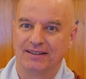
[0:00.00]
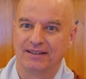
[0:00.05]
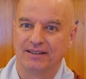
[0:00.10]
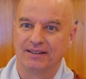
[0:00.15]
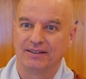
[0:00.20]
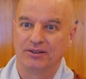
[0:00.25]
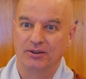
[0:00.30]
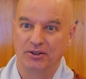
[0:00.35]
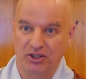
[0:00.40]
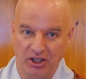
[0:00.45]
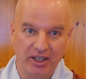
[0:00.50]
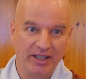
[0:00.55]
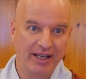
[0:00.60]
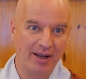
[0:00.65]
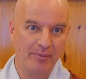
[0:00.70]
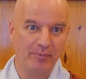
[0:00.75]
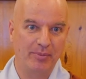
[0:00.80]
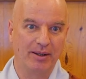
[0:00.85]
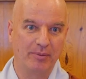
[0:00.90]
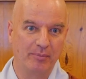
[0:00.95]
So she
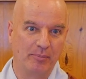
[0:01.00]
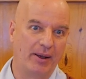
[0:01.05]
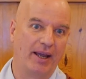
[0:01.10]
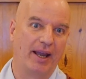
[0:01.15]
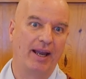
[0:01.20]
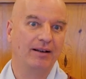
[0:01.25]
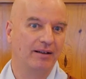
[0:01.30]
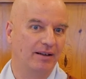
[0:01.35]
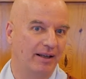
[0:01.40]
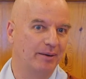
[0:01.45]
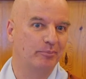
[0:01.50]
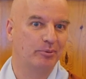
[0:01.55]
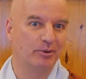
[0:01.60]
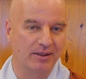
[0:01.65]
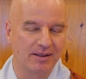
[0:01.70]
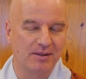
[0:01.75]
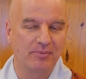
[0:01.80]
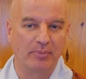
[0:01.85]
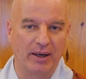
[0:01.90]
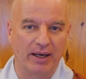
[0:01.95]
can be in pain. Labor
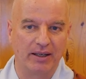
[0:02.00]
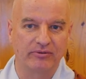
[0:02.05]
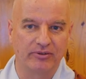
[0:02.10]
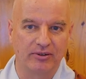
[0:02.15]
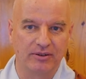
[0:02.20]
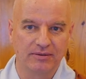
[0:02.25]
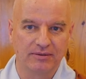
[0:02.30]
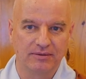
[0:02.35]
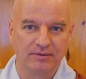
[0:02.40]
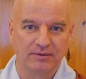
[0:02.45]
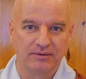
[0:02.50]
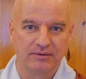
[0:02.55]
is painful